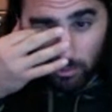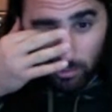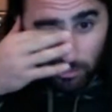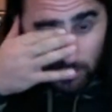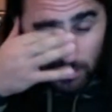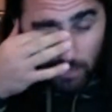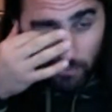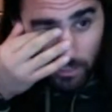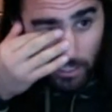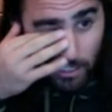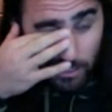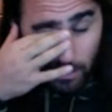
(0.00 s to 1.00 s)

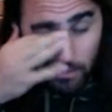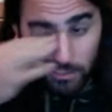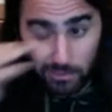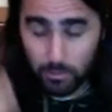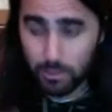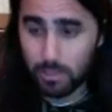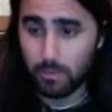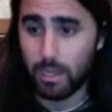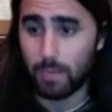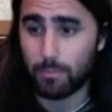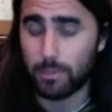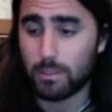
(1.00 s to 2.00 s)
10,000. We'll see what
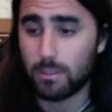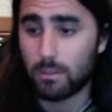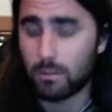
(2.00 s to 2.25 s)
happens.